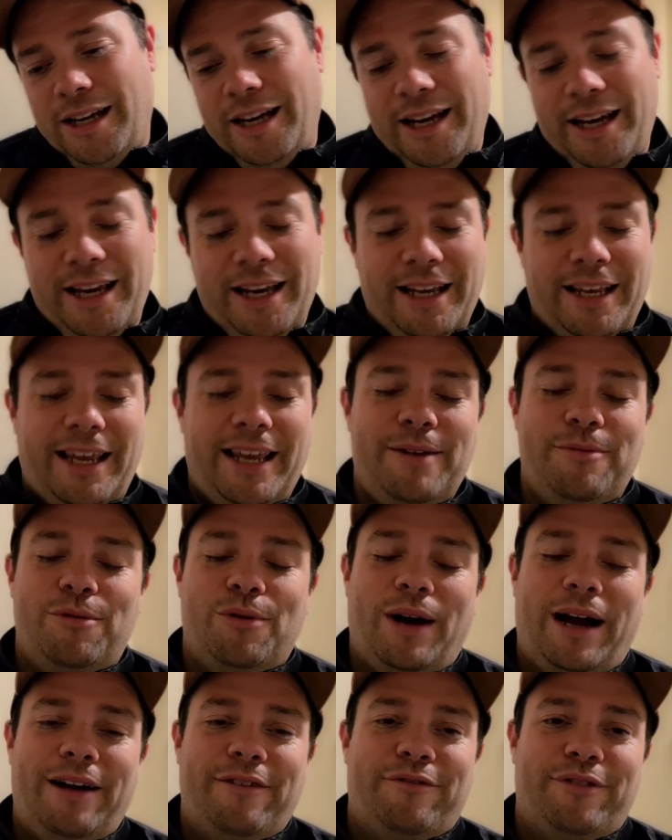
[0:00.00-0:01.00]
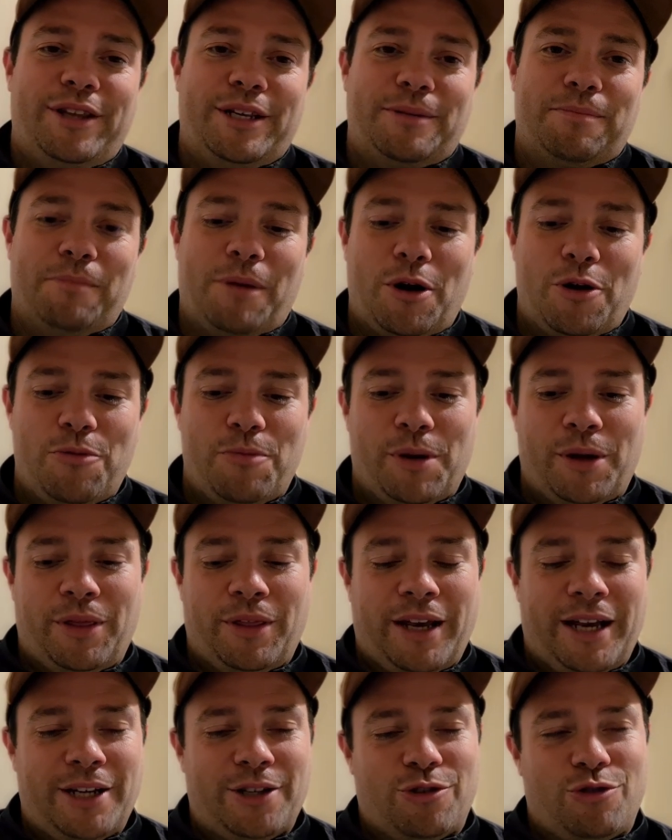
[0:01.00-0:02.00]
he will have this moment
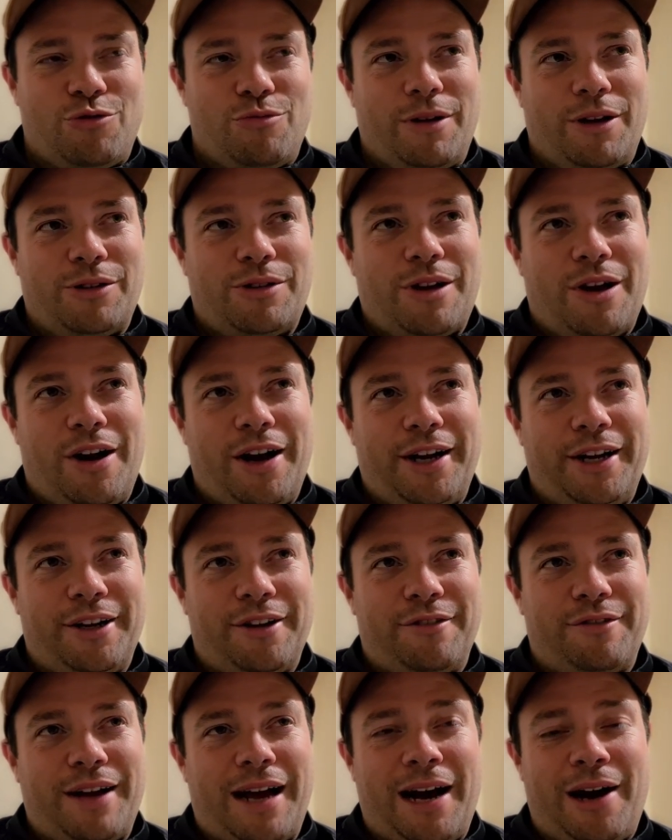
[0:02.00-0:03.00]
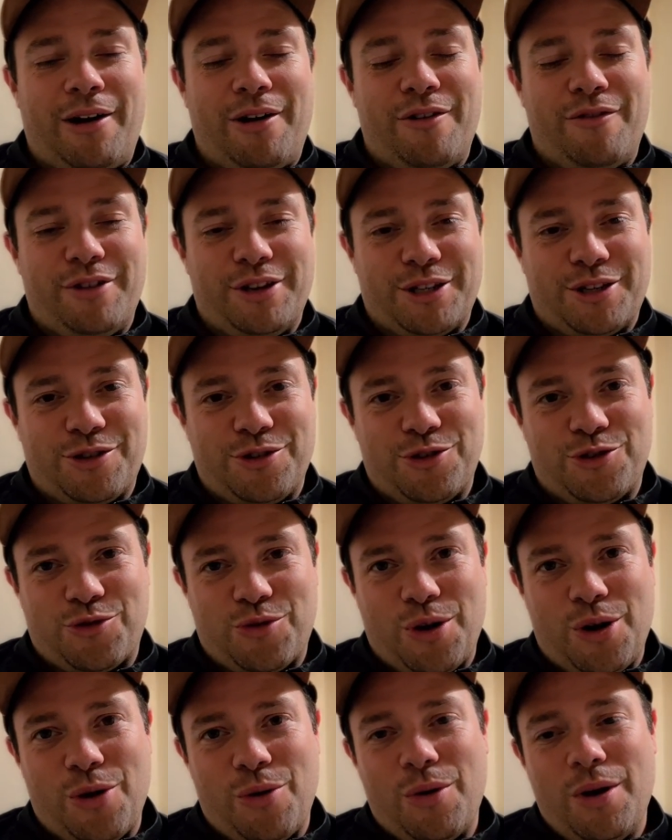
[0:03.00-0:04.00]
that is almost kind of out of his
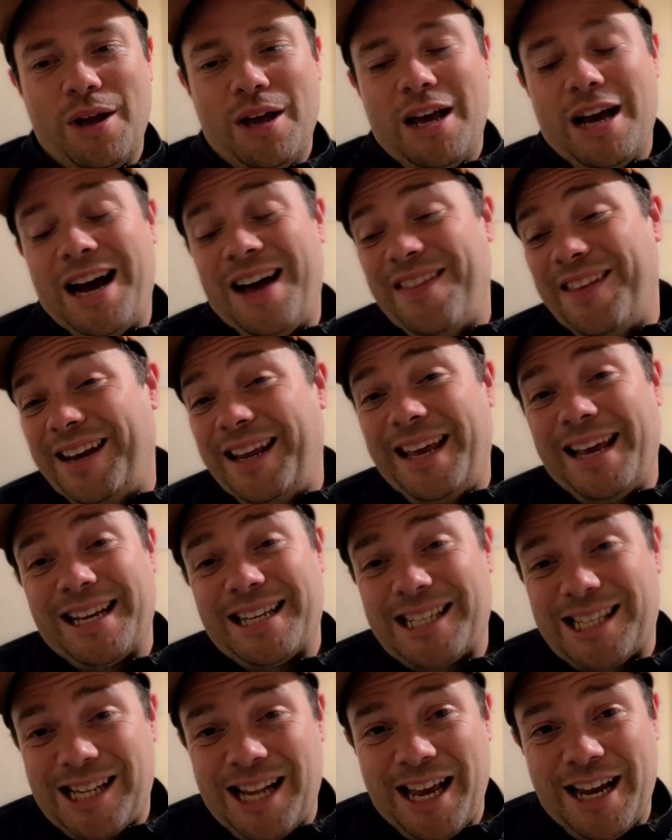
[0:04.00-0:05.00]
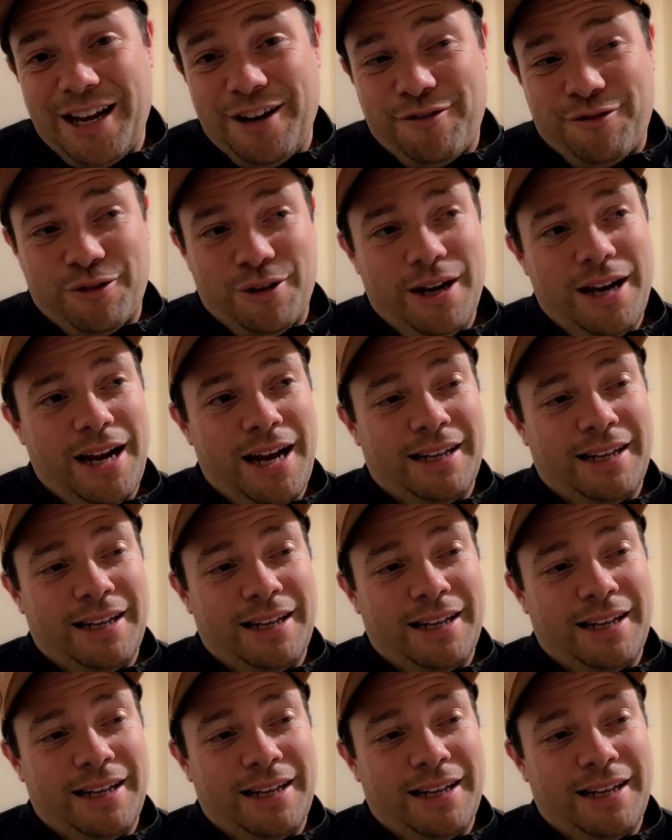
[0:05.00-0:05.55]
control, and then he gets slated for it.